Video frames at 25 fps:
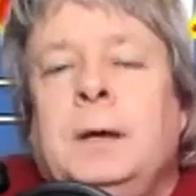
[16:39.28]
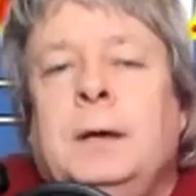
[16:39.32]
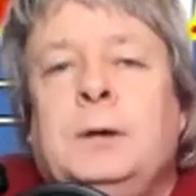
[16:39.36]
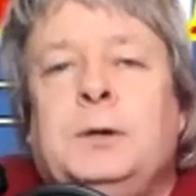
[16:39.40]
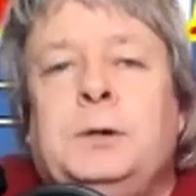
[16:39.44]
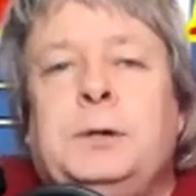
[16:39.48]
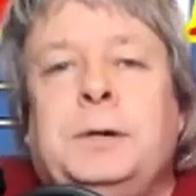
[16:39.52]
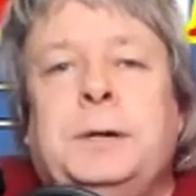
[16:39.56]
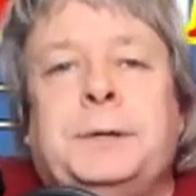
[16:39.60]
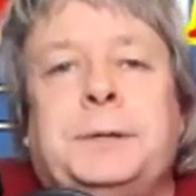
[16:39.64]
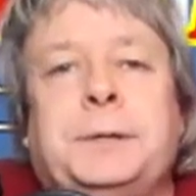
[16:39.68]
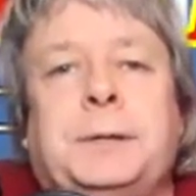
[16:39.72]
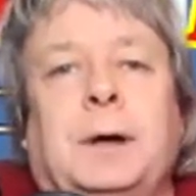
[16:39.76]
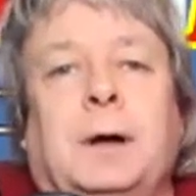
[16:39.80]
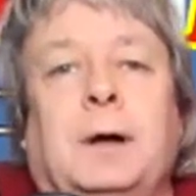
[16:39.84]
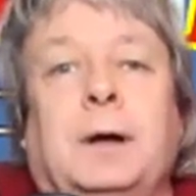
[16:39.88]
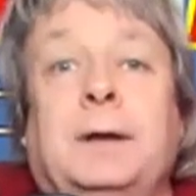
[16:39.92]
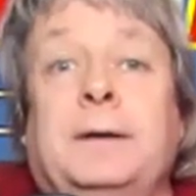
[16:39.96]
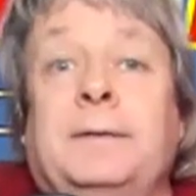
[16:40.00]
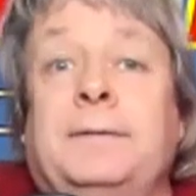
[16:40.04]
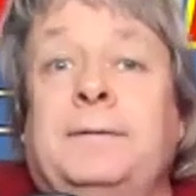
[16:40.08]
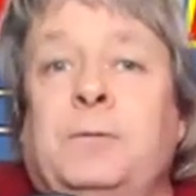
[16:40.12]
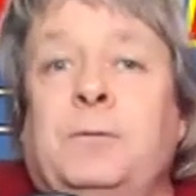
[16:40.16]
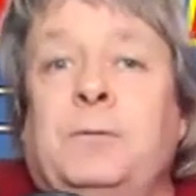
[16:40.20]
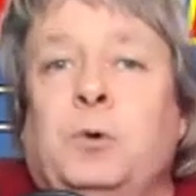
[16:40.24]
she saw
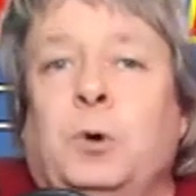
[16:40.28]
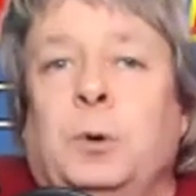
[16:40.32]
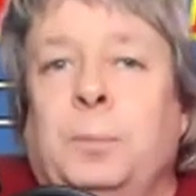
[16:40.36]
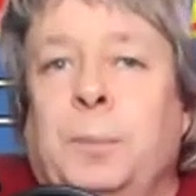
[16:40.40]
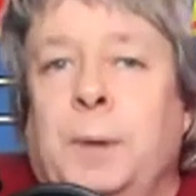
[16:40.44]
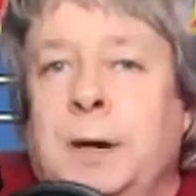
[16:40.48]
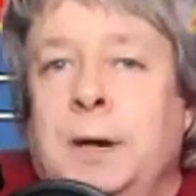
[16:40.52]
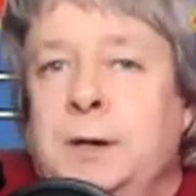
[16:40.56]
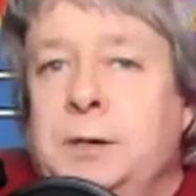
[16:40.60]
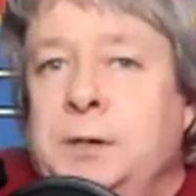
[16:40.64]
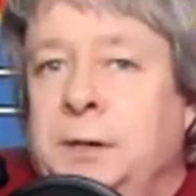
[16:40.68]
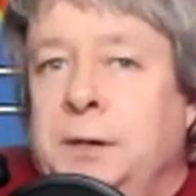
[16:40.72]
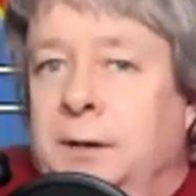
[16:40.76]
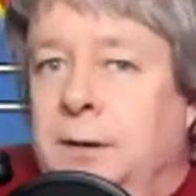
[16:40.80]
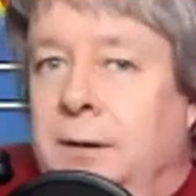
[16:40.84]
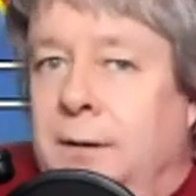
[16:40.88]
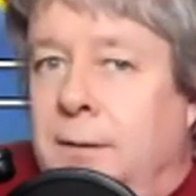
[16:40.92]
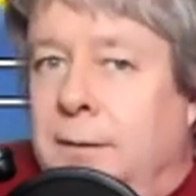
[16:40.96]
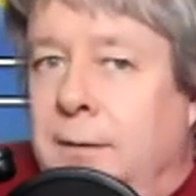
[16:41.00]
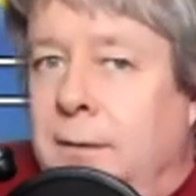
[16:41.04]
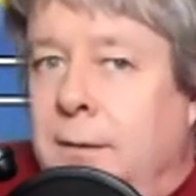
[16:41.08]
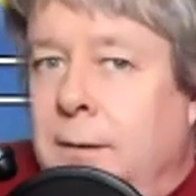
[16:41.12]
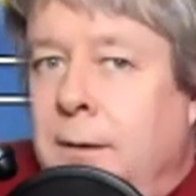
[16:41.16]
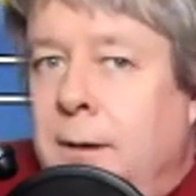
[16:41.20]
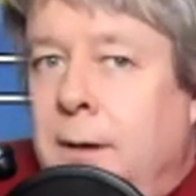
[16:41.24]
a formation
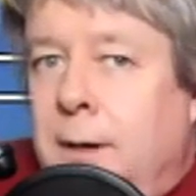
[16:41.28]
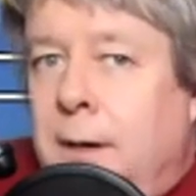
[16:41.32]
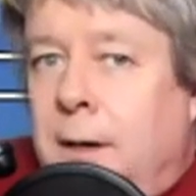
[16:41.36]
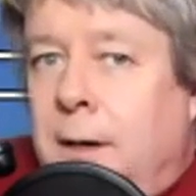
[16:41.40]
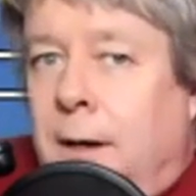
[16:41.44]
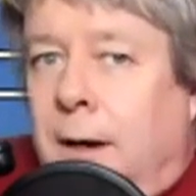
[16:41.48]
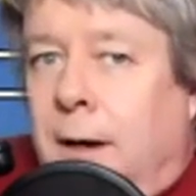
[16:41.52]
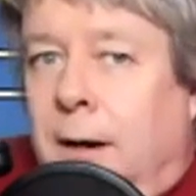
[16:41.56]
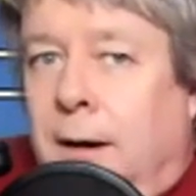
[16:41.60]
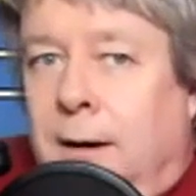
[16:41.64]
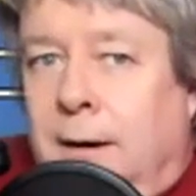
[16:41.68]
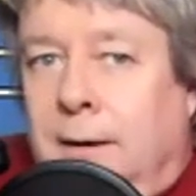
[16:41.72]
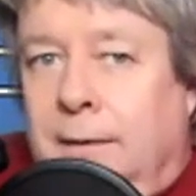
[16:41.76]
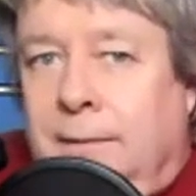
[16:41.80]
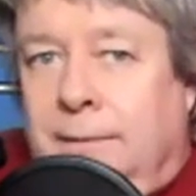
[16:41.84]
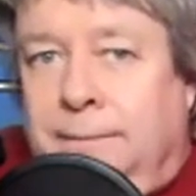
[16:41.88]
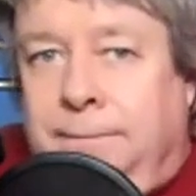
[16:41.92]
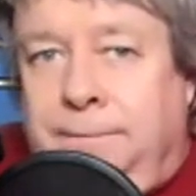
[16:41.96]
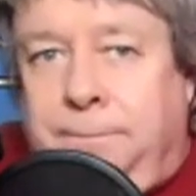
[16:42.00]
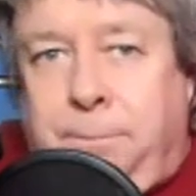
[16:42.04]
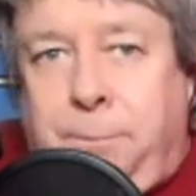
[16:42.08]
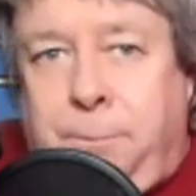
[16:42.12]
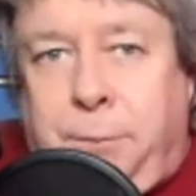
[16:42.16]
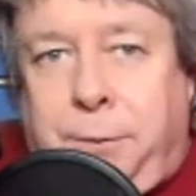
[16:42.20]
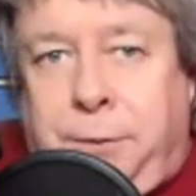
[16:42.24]

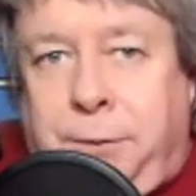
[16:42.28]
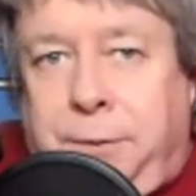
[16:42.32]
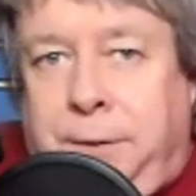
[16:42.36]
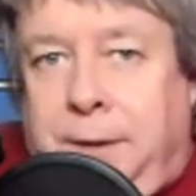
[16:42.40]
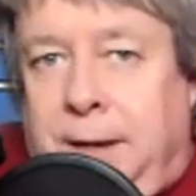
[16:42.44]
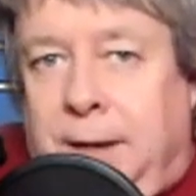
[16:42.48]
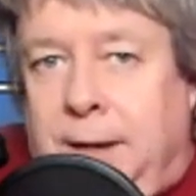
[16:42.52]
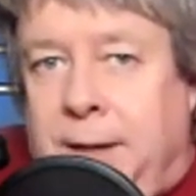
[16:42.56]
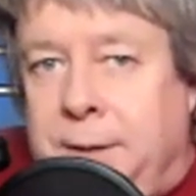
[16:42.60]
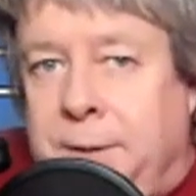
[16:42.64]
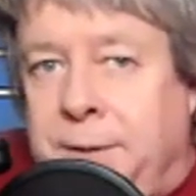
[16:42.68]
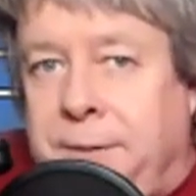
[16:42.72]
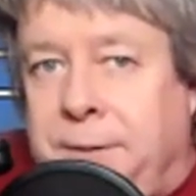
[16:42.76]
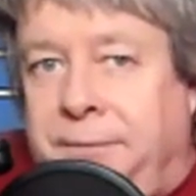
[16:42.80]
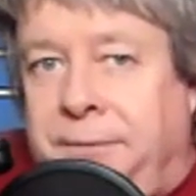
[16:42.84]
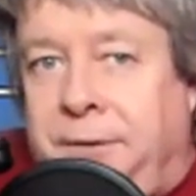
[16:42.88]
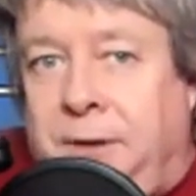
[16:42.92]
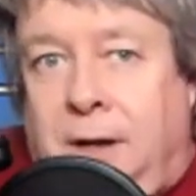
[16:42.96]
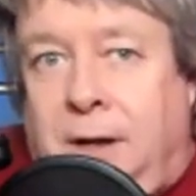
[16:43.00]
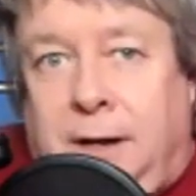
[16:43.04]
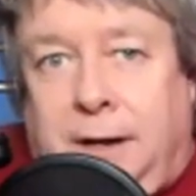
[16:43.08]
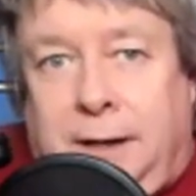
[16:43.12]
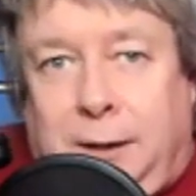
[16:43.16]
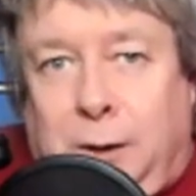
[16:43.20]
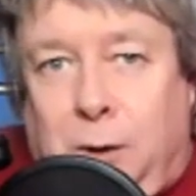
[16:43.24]
of things
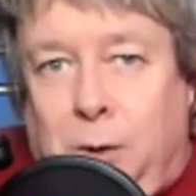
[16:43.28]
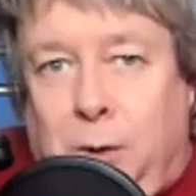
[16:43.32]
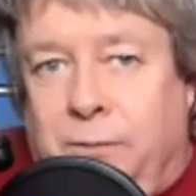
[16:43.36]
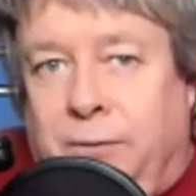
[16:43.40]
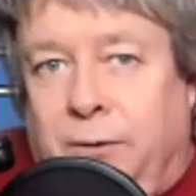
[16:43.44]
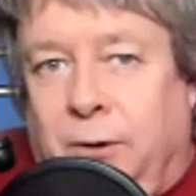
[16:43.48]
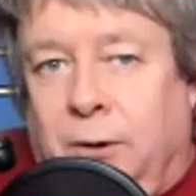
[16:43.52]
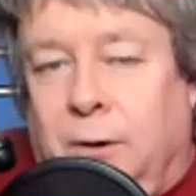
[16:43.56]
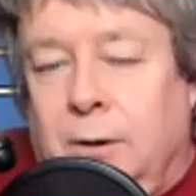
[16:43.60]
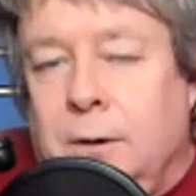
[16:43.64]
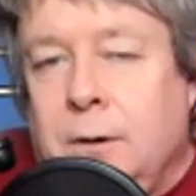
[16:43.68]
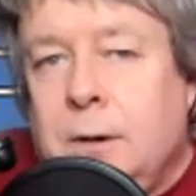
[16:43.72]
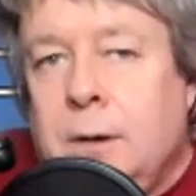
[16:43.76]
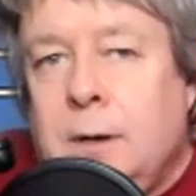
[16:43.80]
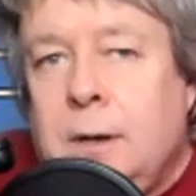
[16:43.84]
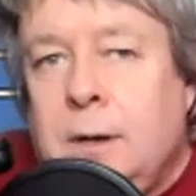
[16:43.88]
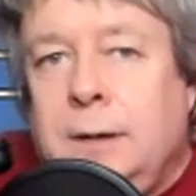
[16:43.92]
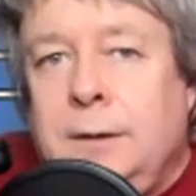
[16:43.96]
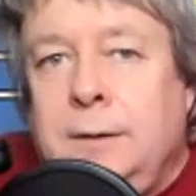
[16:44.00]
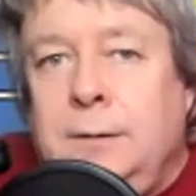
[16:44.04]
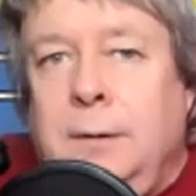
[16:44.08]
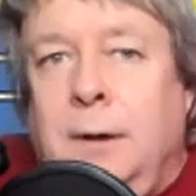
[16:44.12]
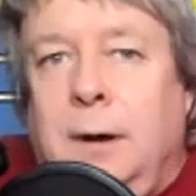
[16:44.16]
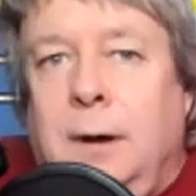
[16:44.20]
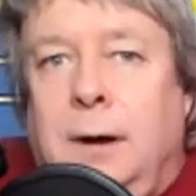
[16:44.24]
flying over.
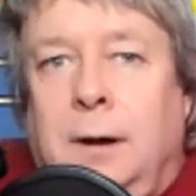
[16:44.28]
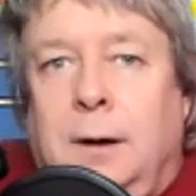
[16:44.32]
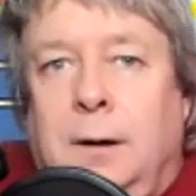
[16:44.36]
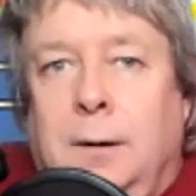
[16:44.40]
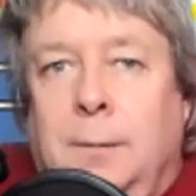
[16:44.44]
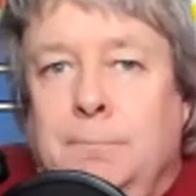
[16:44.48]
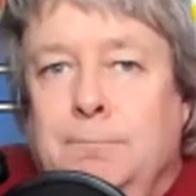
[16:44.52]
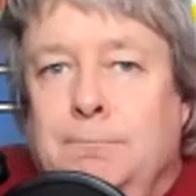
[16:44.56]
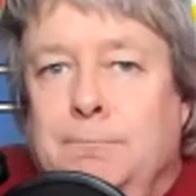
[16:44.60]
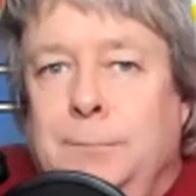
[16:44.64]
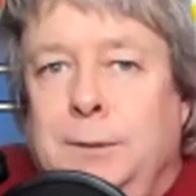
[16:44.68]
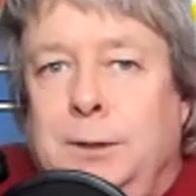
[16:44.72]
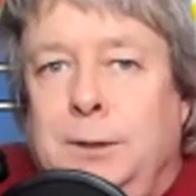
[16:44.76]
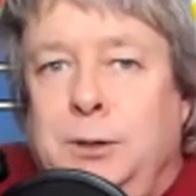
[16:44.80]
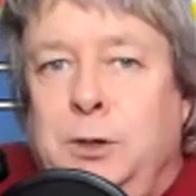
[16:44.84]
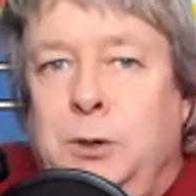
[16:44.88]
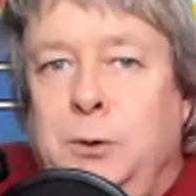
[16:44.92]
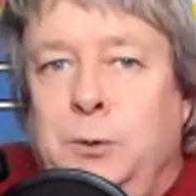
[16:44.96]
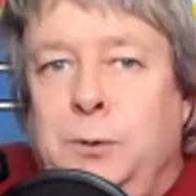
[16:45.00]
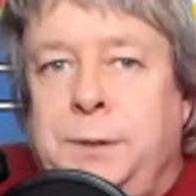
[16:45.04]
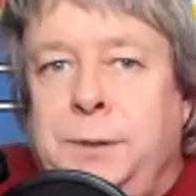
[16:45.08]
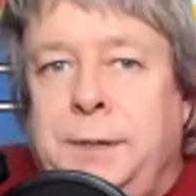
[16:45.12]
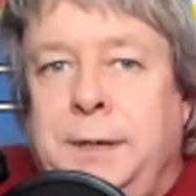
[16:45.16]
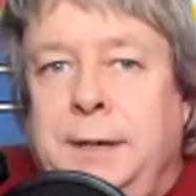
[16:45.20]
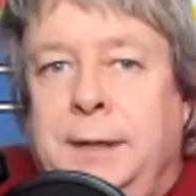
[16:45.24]
Did
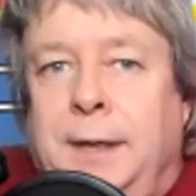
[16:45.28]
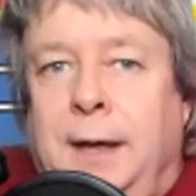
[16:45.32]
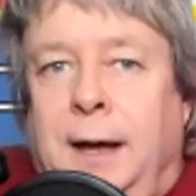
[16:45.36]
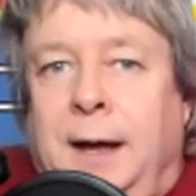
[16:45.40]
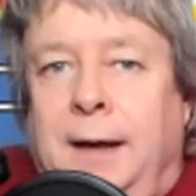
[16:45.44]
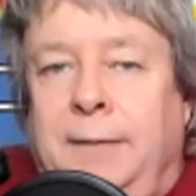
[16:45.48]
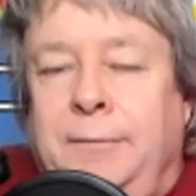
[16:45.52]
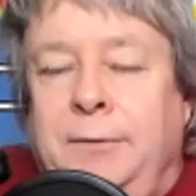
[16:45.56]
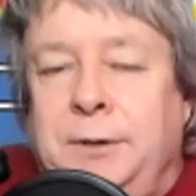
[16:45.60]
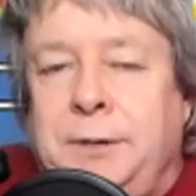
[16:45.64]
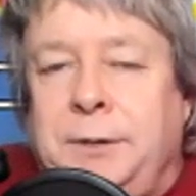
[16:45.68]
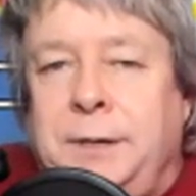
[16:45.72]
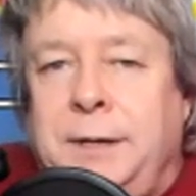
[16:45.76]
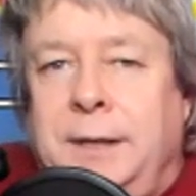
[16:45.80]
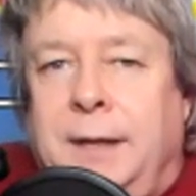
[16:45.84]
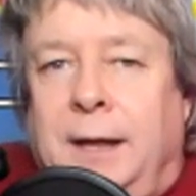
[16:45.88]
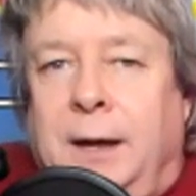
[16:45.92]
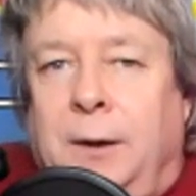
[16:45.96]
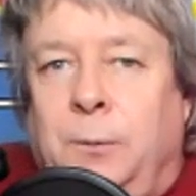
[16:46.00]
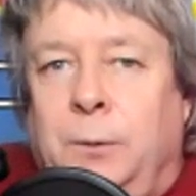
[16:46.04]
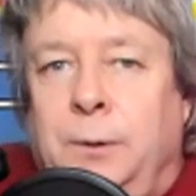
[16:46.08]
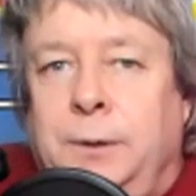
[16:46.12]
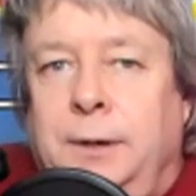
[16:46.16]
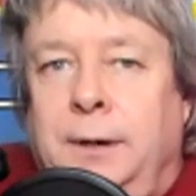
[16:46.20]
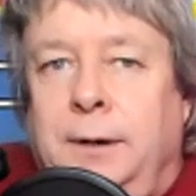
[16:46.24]
you see that? Have you seen
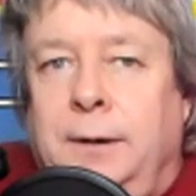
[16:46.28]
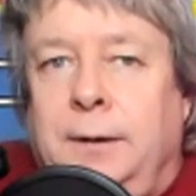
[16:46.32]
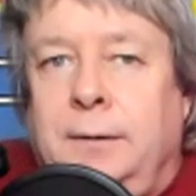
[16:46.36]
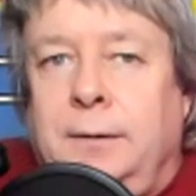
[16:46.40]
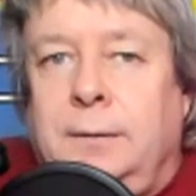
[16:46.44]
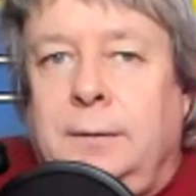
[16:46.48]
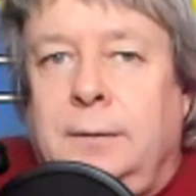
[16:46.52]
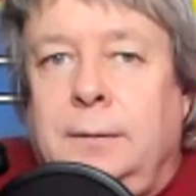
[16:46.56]
that one yet?